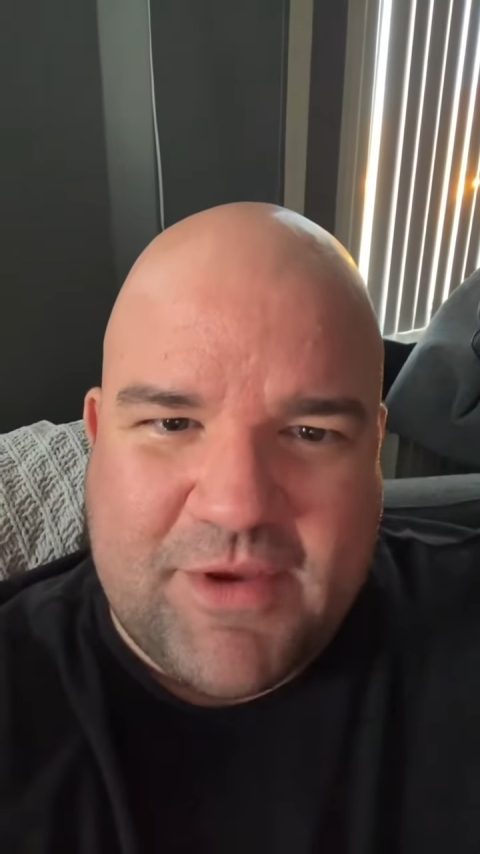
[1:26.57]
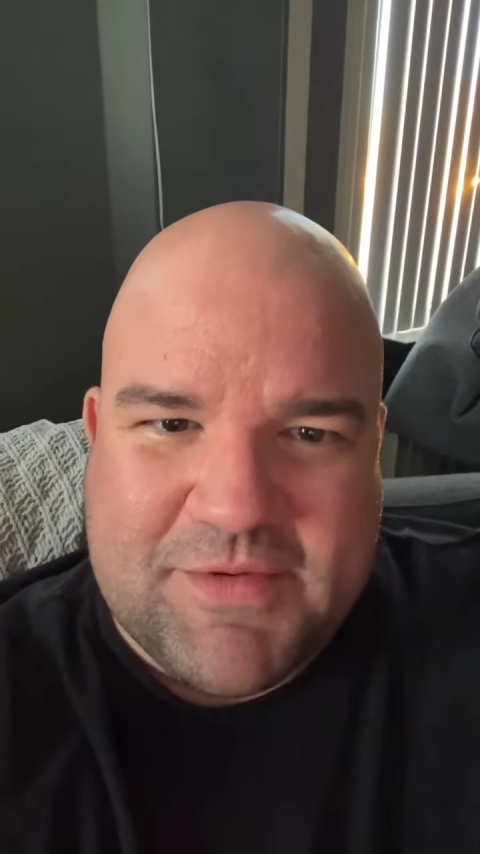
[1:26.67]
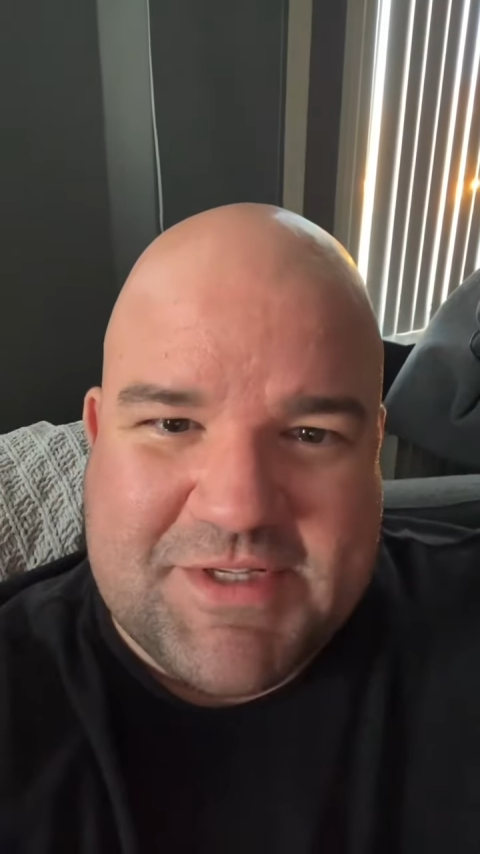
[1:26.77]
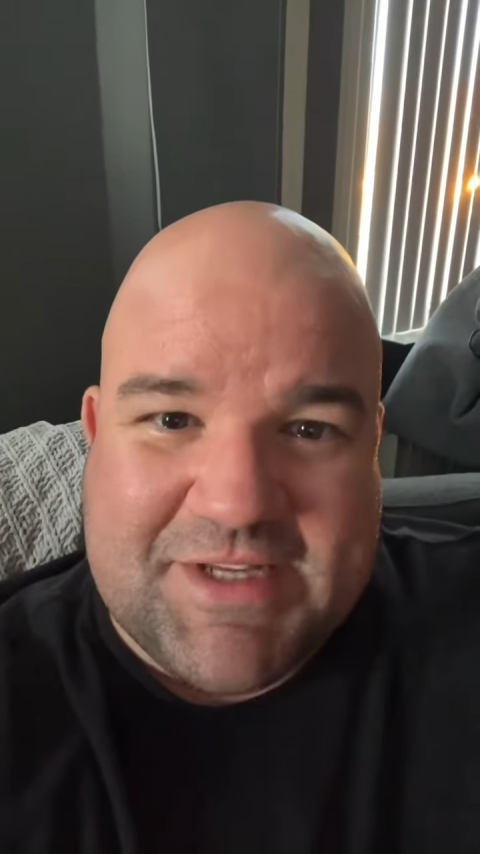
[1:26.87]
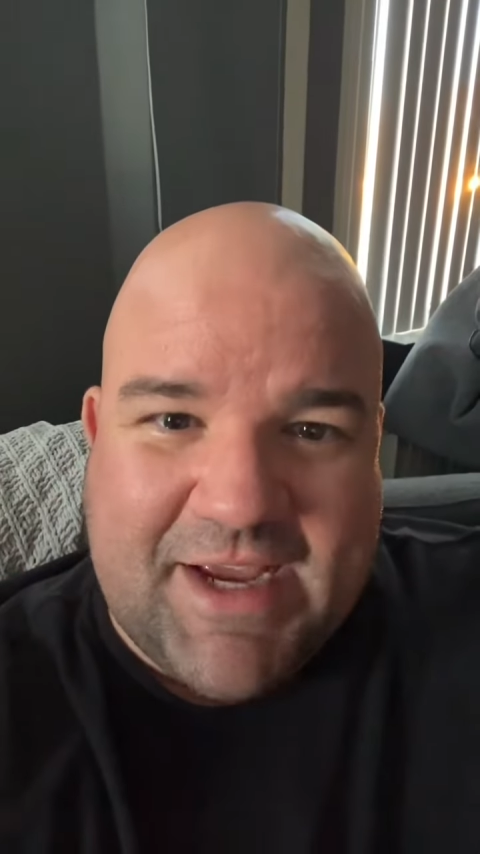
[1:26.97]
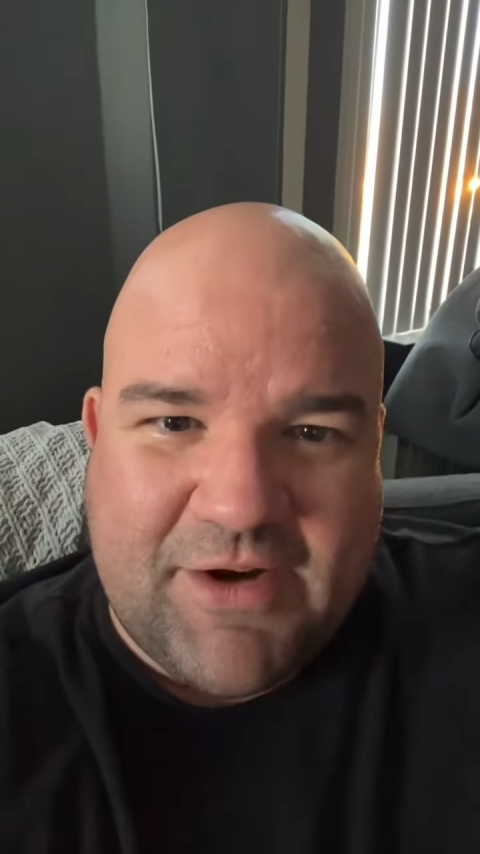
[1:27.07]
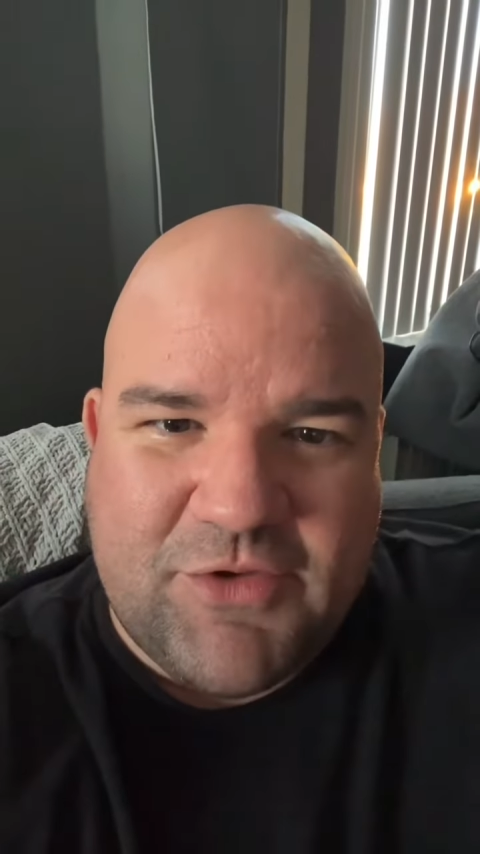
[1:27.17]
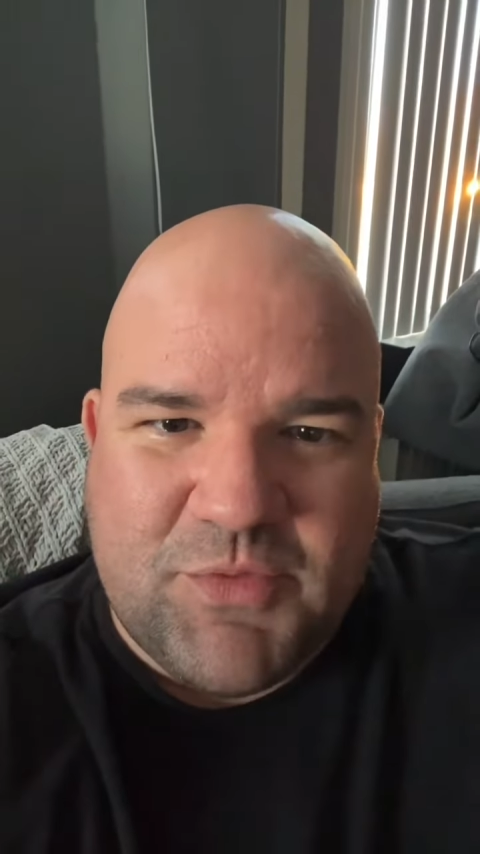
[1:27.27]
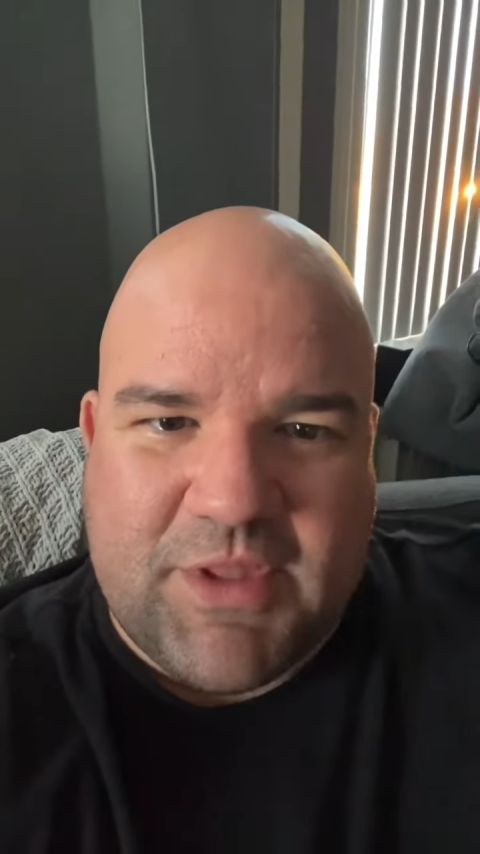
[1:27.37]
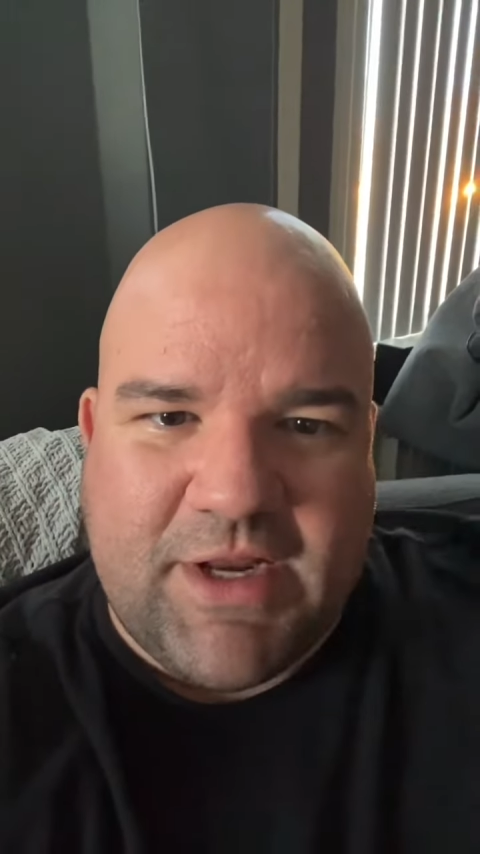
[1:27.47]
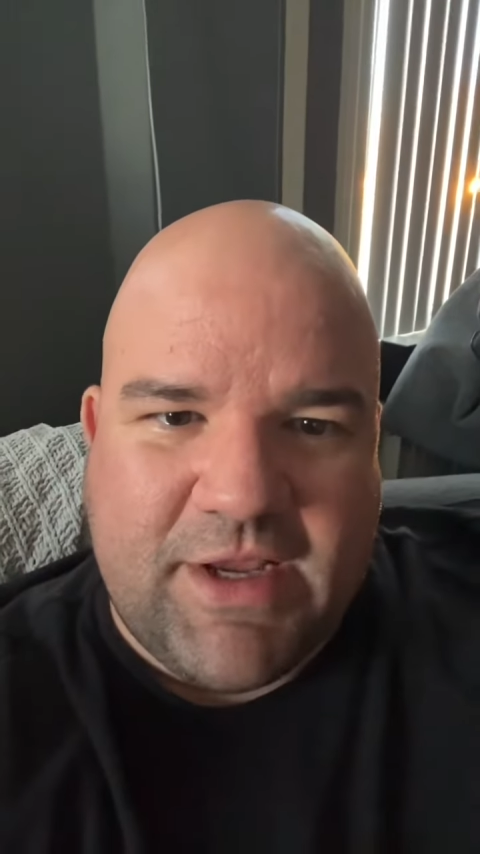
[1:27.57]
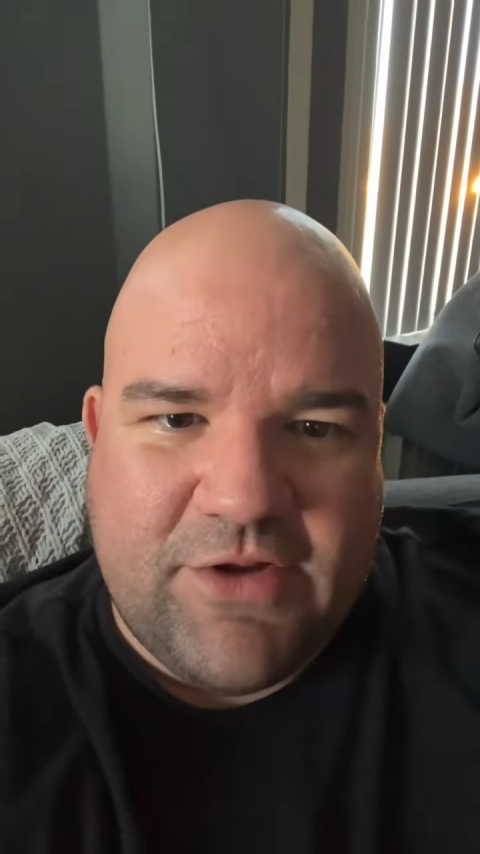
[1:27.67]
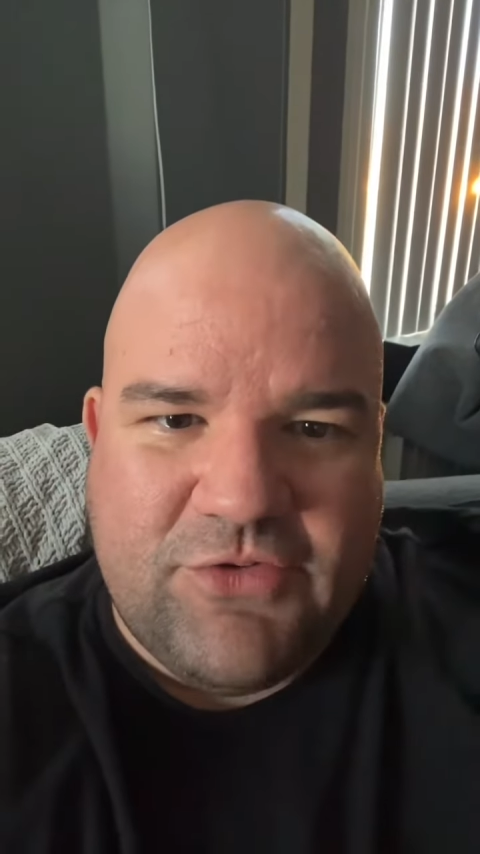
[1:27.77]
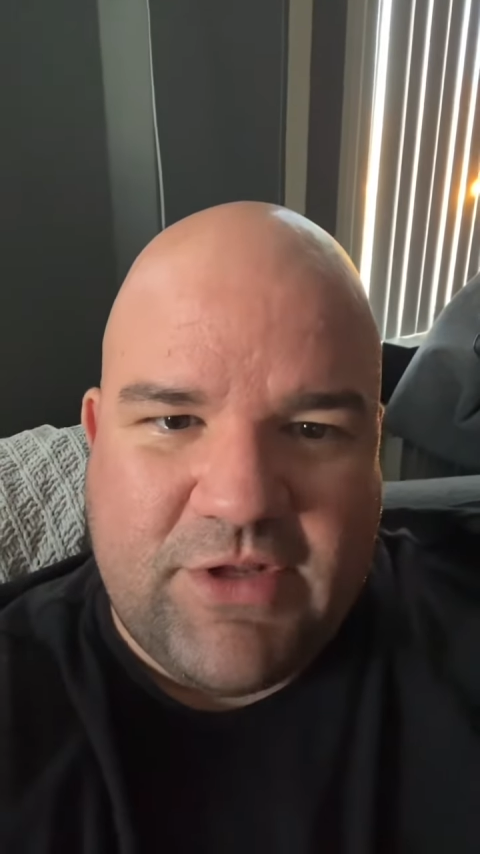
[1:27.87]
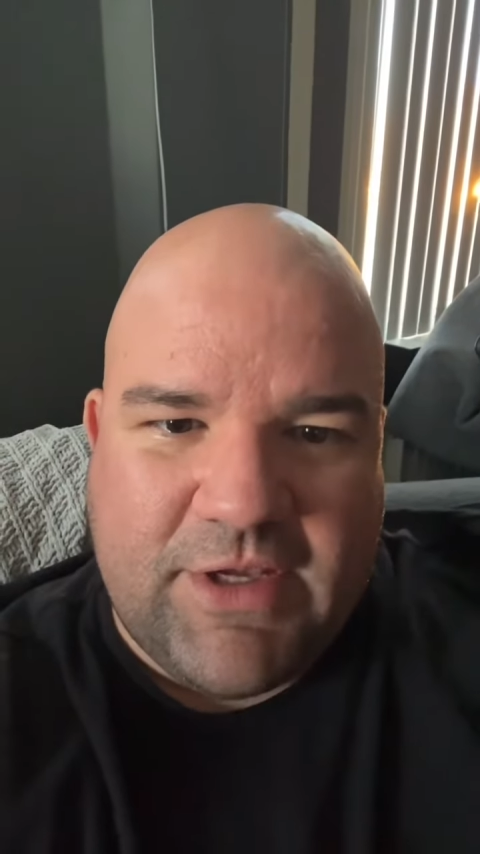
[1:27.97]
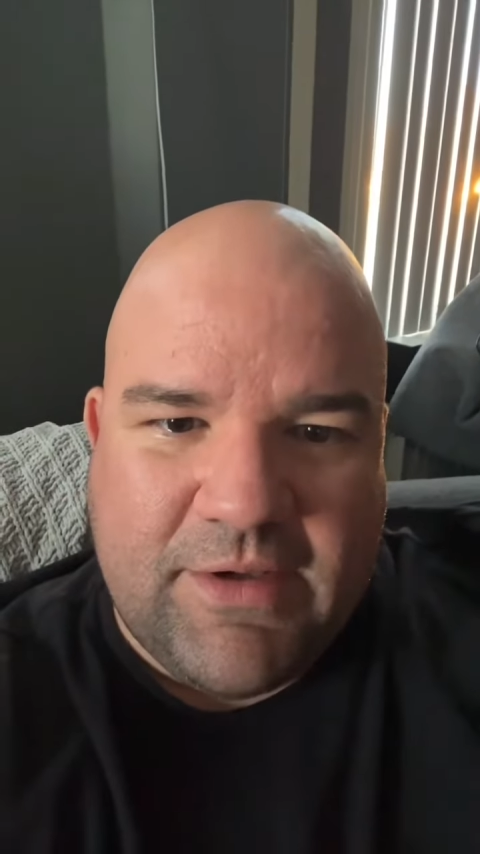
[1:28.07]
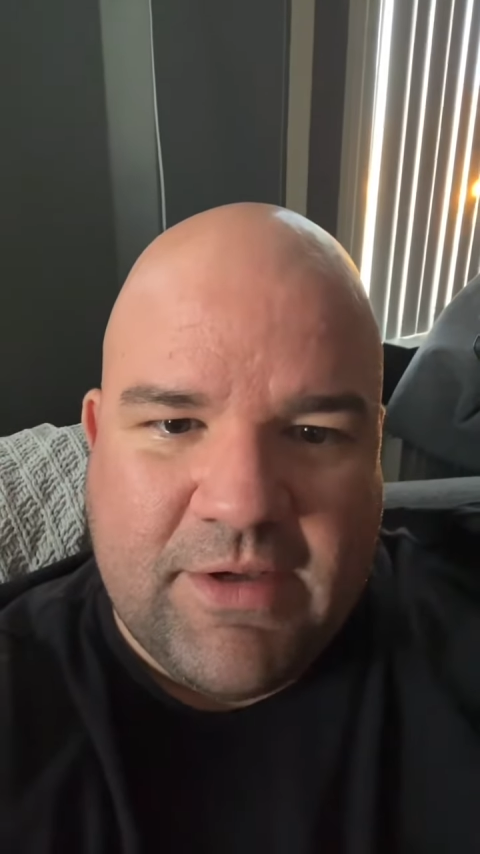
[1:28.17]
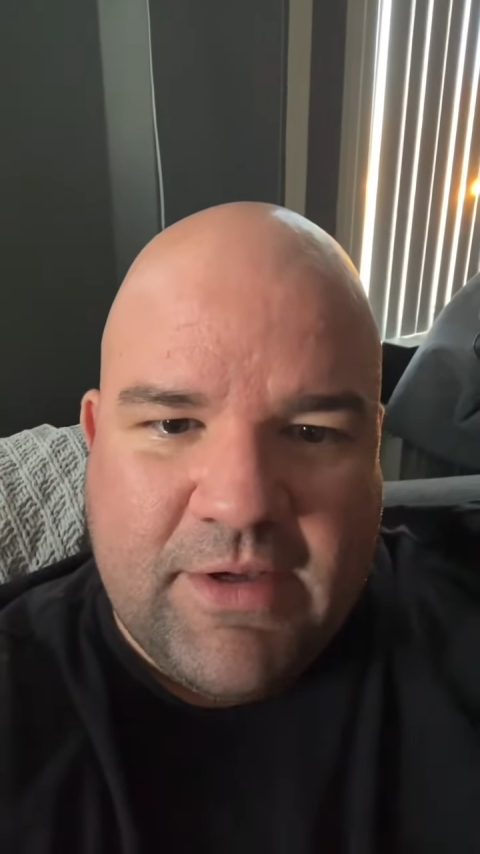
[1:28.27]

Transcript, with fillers: was diagnosed with ADHD.